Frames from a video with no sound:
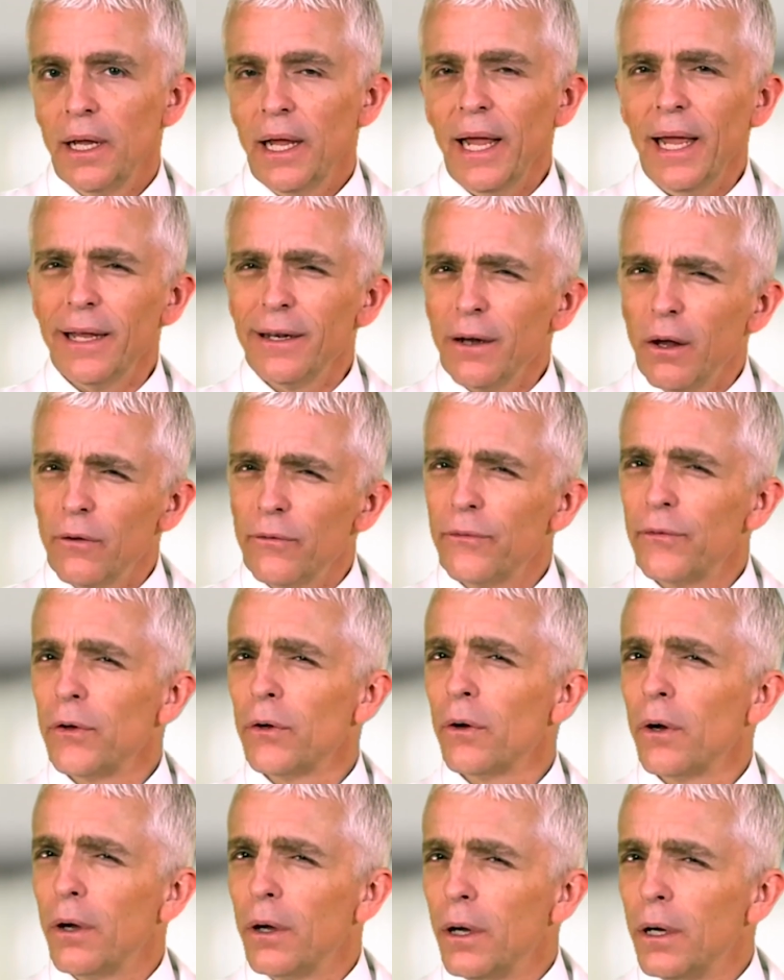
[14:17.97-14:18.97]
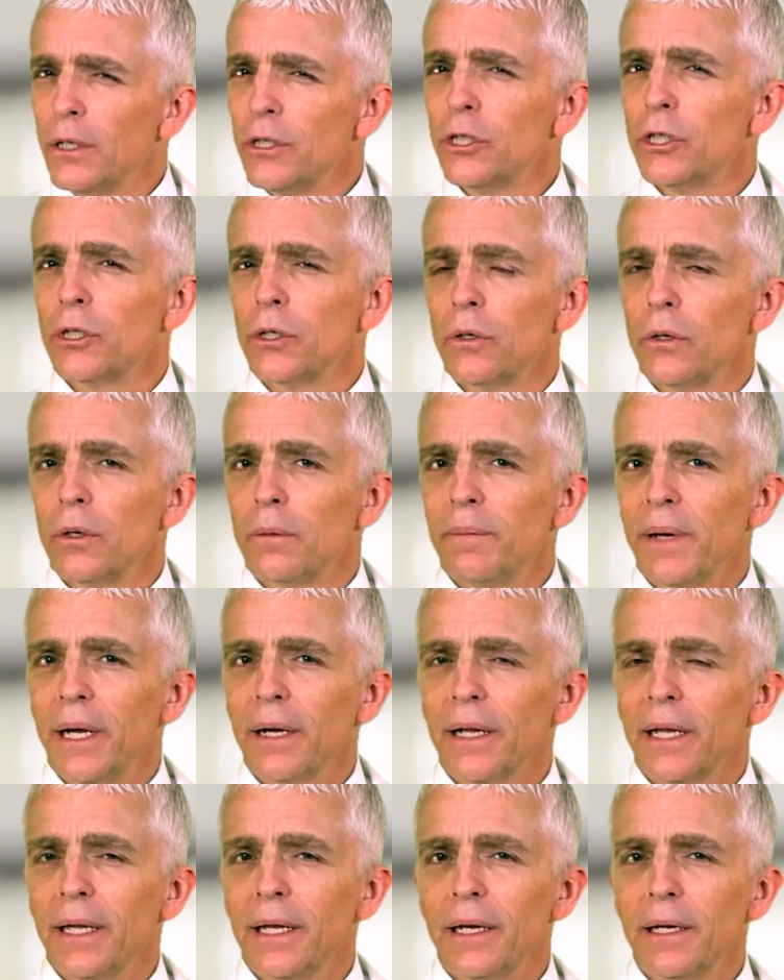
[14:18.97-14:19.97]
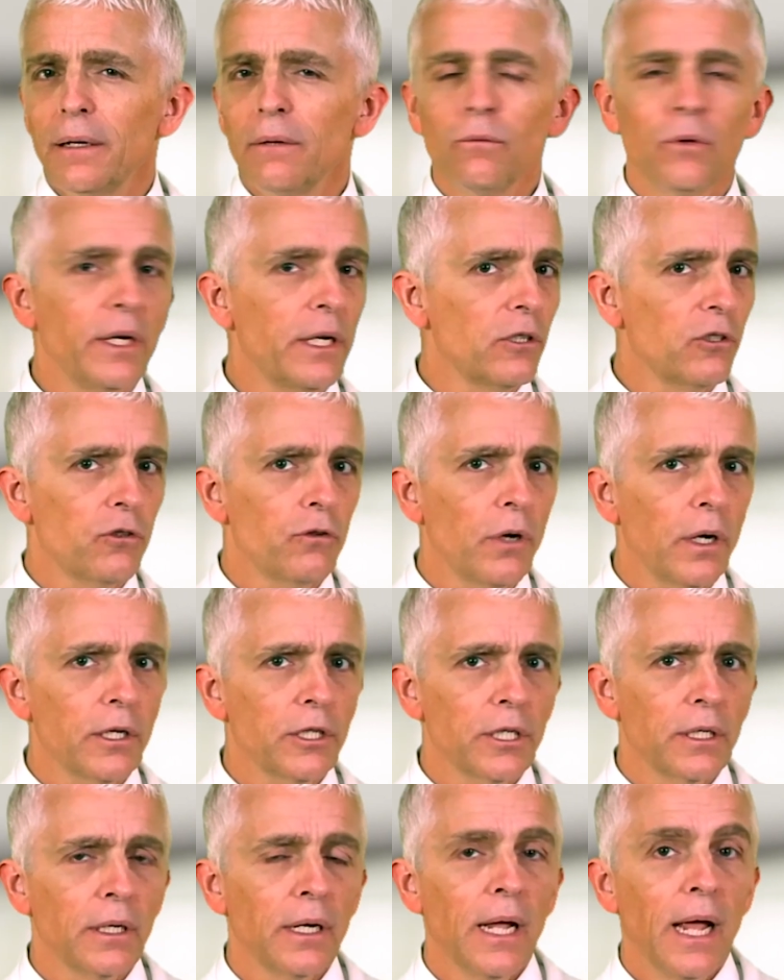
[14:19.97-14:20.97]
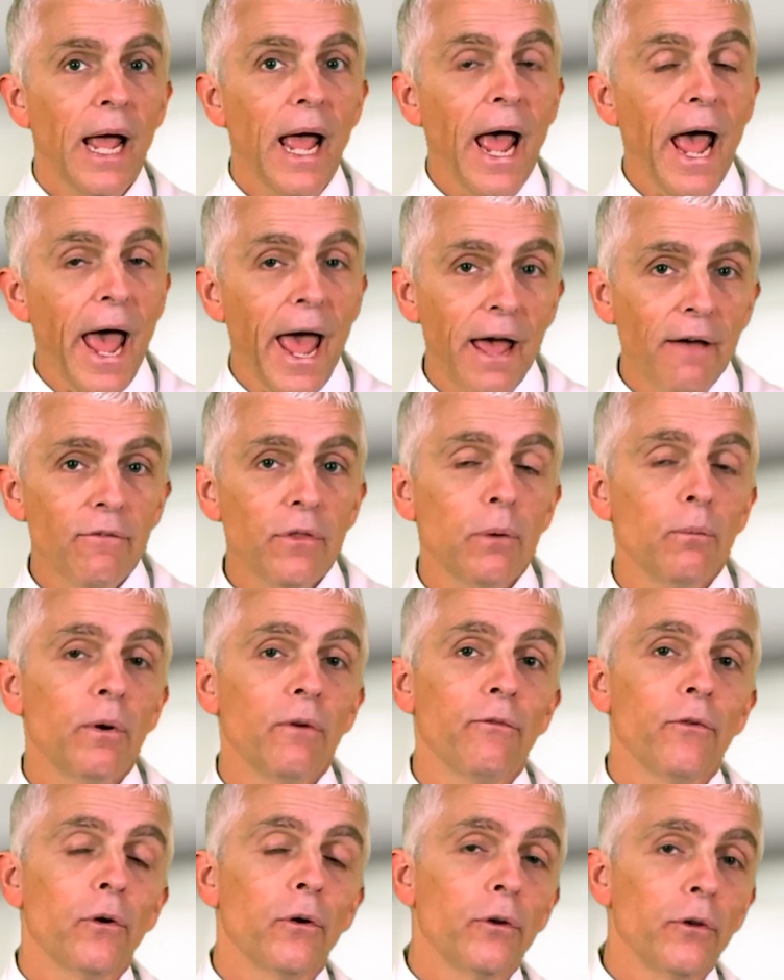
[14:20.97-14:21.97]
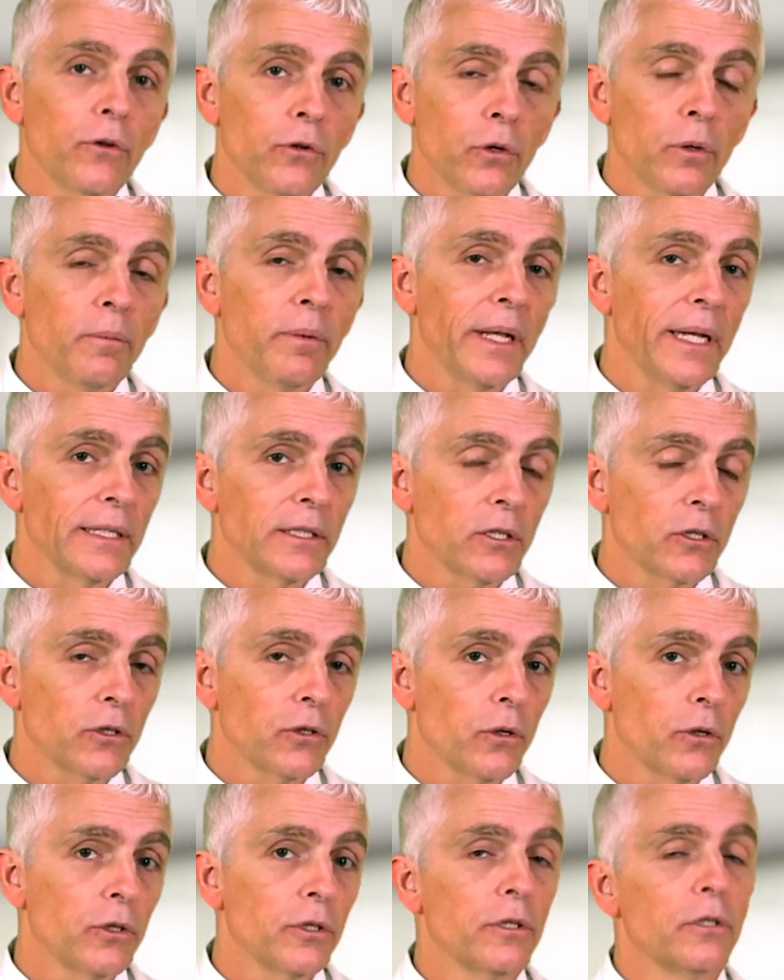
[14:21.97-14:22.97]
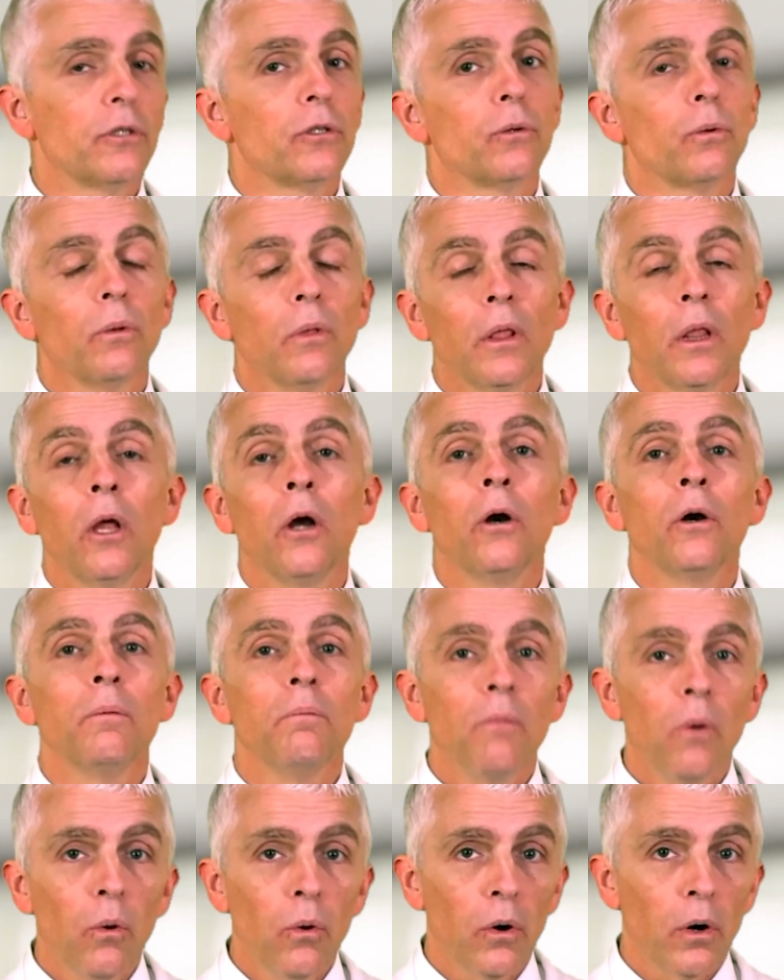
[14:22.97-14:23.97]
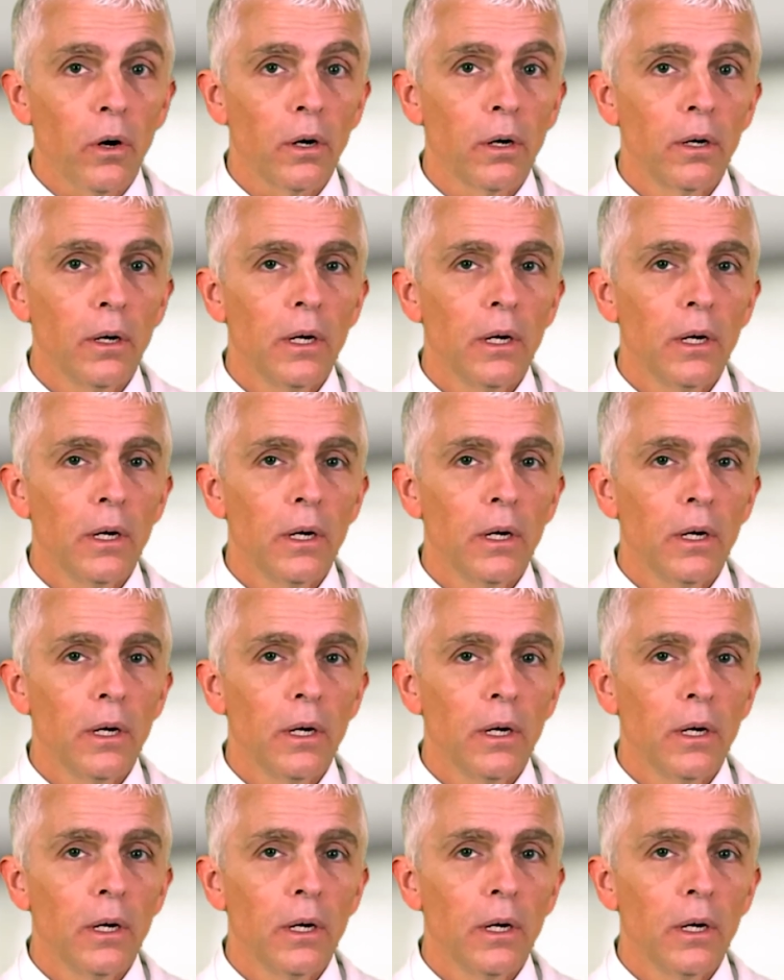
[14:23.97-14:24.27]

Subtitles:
And if you're unsure about getting reconstruction, have them refer you to a plastic surgeon to learn more,